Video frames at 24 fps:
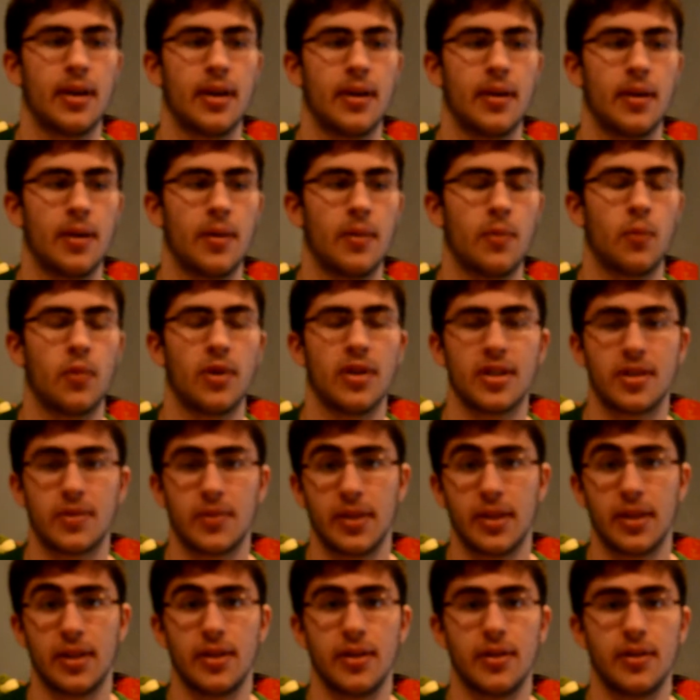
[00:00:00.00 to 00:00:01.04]
And once we
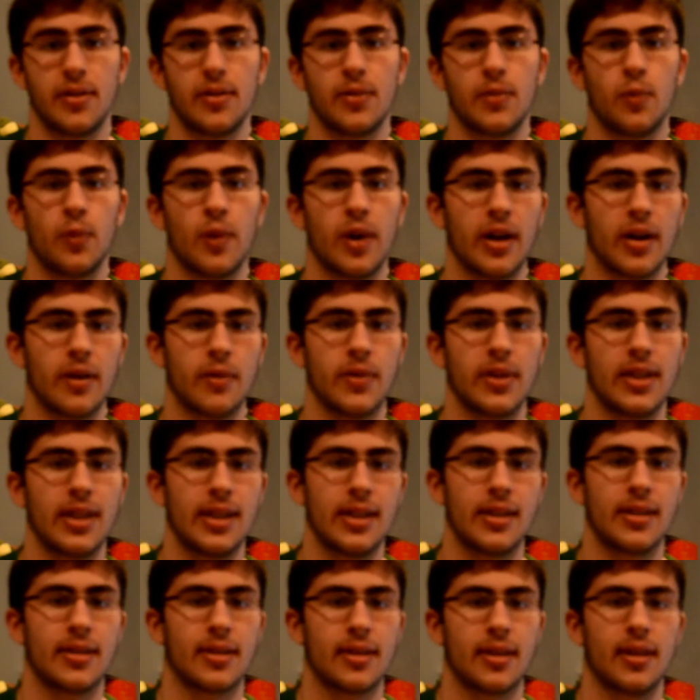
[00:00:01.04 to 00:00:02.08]
knew where we
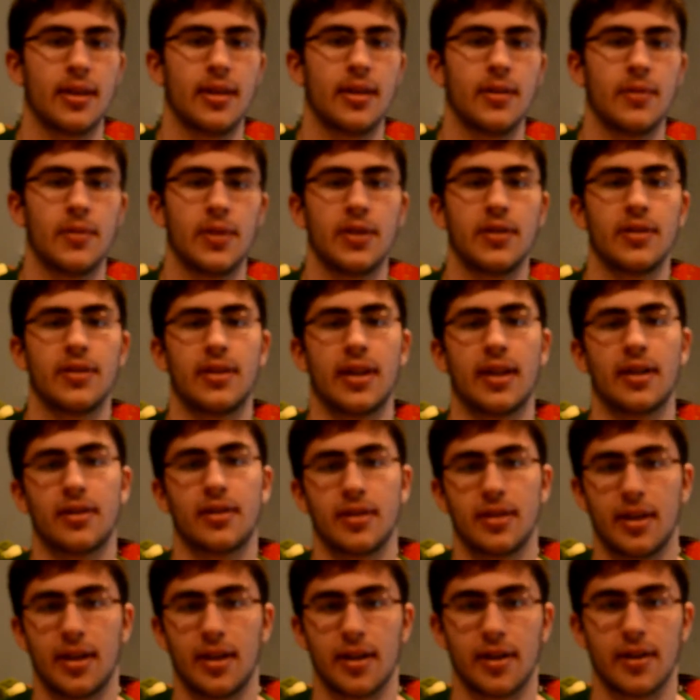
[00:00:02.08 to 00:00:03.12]
needed to go, we used
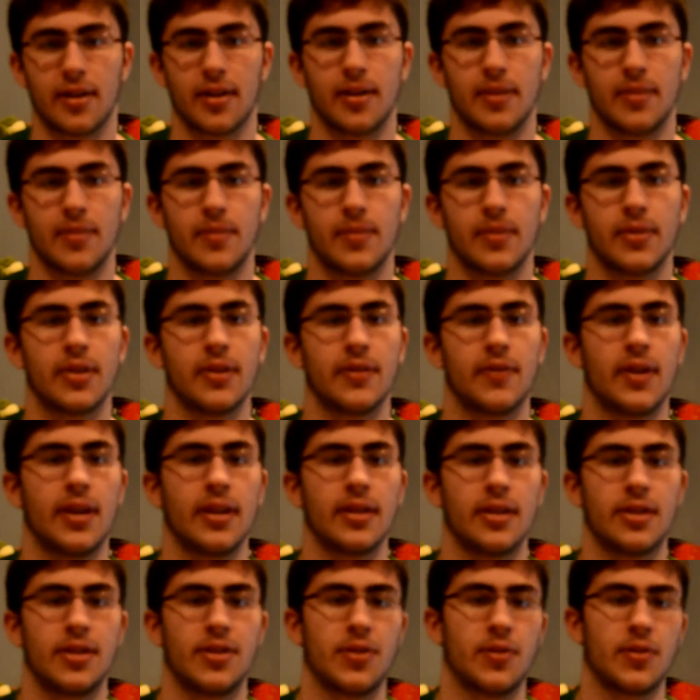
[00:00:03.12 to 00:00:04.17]
Dexter's algorithm to
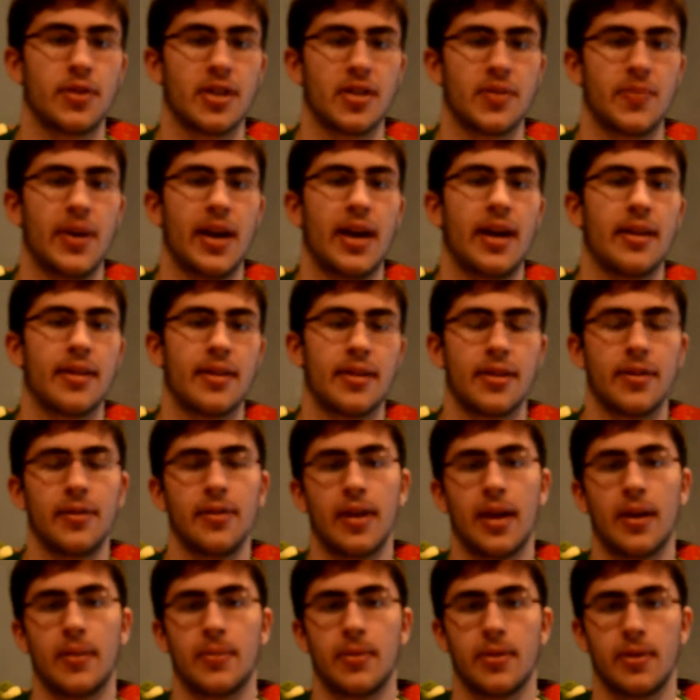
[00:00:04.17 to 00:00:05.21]
find the shortest path to
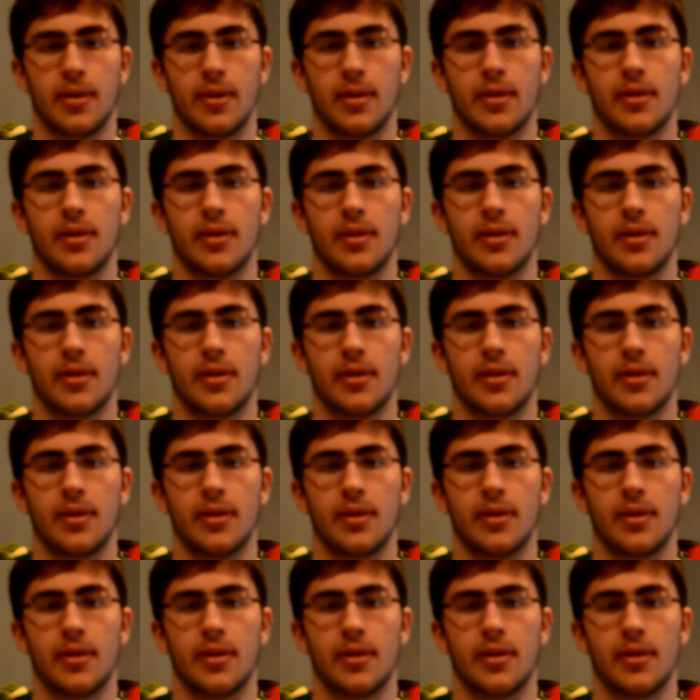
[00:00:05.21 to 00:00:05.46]
that point.